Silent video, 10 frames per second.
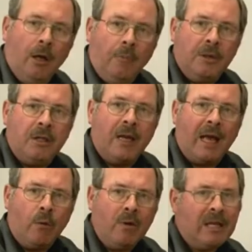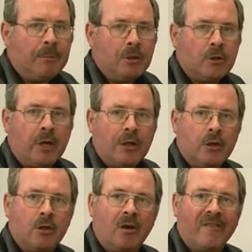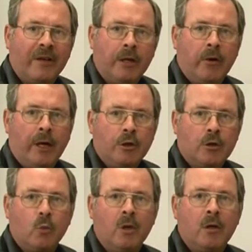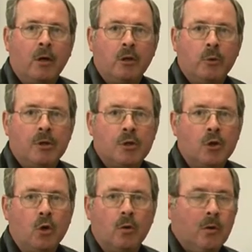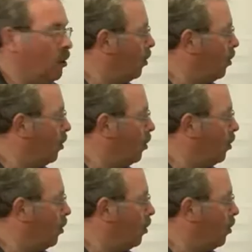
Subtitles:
But in our demonstration configuration, we're going to install